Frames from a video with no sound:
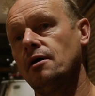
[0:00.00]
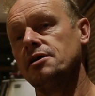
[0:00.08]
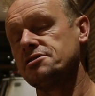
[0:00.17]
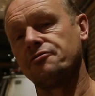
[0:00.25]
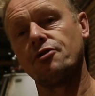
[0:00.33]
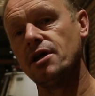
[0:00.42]

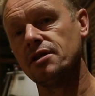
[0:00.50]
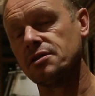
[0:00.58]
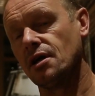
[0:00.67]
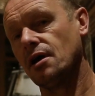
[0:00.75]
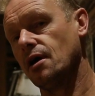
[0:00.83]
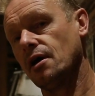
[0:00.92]
It's a friend.
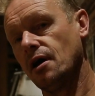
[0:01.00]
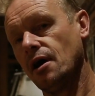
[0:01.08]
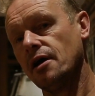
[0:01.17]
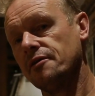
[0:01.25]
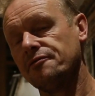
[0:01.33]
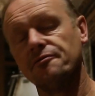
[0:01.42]

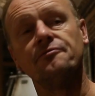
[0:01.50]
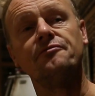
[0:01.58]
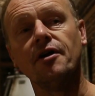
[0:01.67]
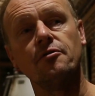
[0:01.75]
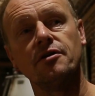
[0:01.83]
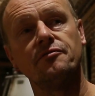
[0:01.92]
I have
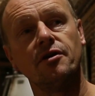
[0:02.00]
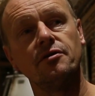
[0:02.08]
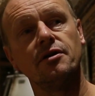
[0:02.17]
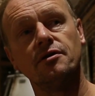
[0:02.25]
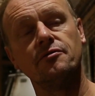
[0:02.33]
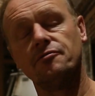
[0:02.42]
very
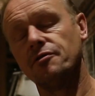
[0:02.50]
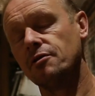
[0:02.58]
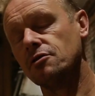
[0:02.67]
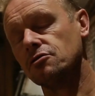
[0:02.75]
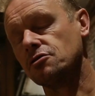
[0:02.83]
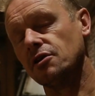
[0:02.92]

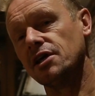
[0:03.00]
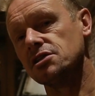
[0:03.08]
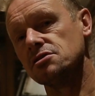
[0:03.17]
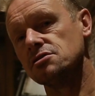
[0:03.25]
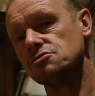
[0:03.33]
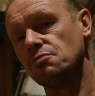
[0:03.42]
good
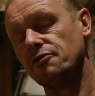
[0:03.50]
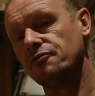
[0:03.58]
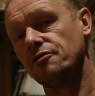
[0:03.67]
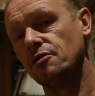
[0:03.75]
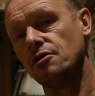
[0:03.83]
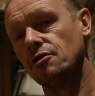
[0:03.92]
connections
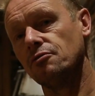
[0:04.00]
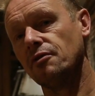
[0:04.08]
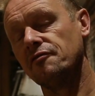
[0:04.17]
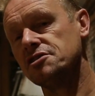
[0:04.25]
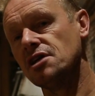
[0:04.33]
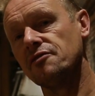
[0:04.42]
with
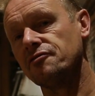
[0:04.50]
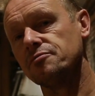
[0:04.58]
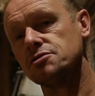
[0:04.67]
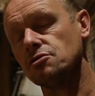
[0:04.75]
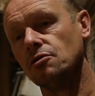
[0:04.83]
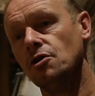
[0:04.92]

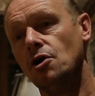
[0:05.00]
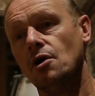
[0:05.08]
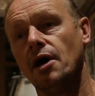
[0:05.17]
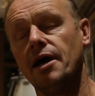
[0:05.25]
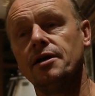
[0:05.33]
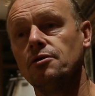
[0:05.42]
Jeff. So,
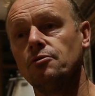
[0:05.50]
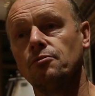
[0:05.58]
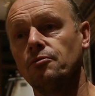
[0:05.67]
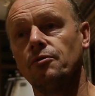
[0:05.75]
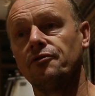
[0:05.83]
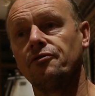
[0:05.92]
and
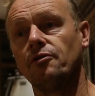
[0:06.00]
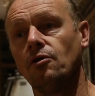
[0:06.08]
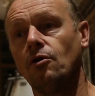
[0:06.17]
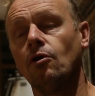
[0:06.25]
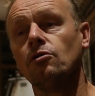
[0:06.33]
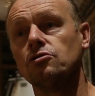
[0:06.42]
with
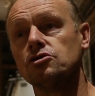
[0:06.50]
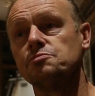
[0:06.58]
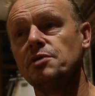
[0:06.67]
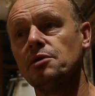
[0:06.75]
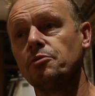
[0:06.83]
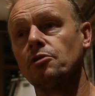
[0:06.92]
all those
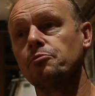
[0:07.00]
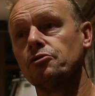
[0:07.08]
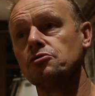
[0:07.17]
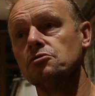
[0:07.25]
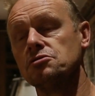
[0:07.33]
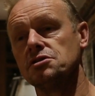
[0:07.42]
people
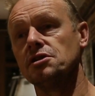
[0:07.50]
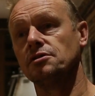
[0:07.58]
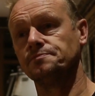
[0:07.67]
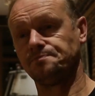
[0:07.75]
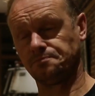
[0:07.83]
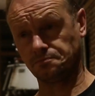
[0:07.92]
producing
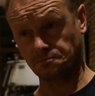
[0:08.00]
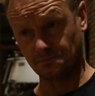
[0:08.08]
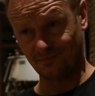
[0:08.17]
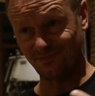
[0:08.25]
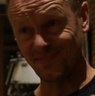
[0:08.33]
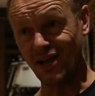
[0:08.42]

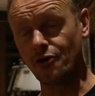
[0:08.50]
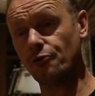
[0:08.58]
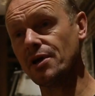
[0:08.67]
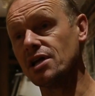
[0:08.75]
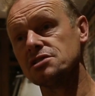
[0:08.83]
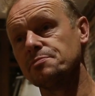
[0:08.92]
a
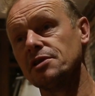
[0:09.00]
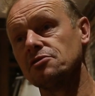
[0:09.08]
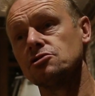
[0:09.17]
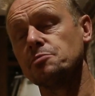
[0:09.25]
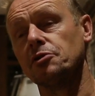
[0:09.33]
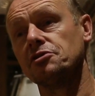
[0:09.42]
real
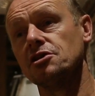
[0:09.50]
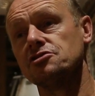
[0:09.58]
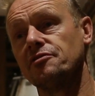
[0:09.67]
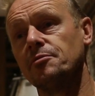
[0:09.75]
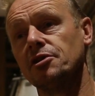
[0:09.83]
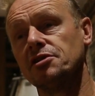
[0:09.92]
spontaneous
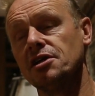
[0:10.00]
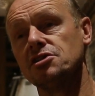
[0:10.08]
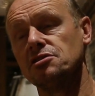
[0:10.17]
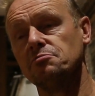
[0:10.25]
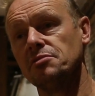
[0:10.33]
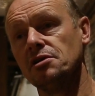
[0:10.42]

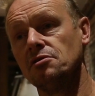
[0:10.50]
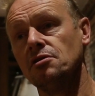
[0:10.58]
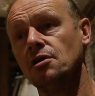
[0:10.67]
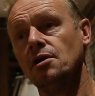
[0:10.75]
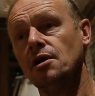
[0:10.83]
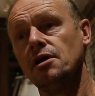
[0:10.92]
fermentation
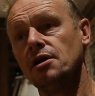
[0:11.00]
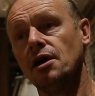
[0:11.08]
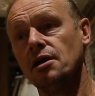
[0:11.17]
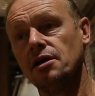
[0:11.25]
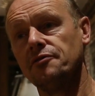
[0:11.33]
beer, yeah.